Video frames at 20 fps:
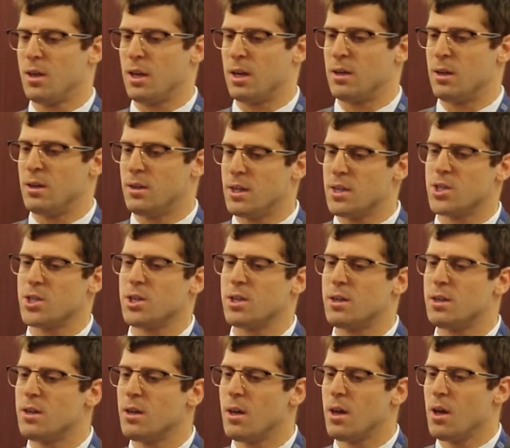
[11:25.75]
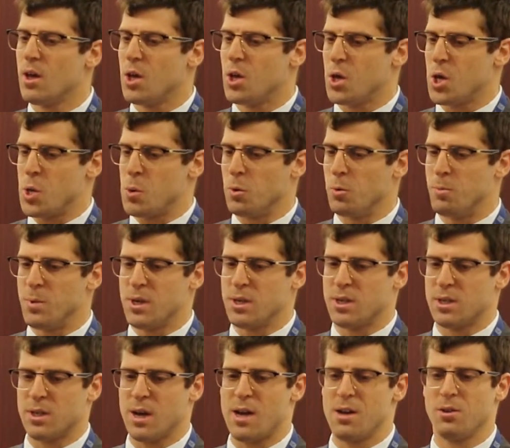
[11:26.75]
In addition, you will be
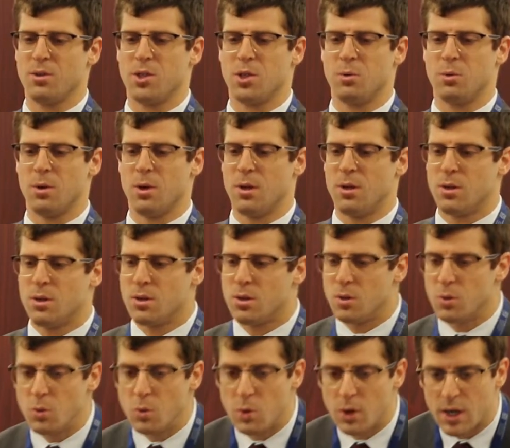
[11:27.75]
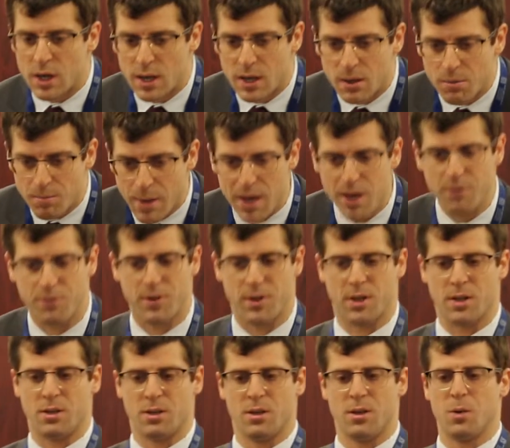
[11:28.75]
entitled to
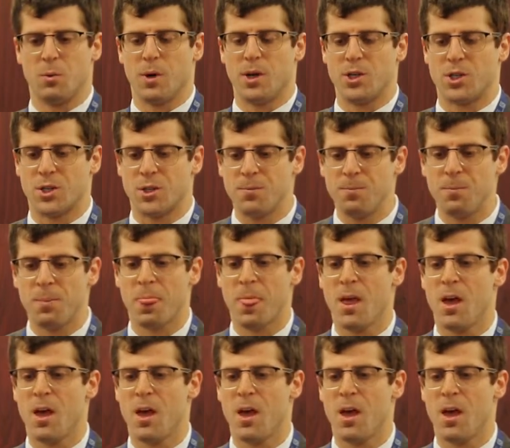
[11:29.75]
benefit continuation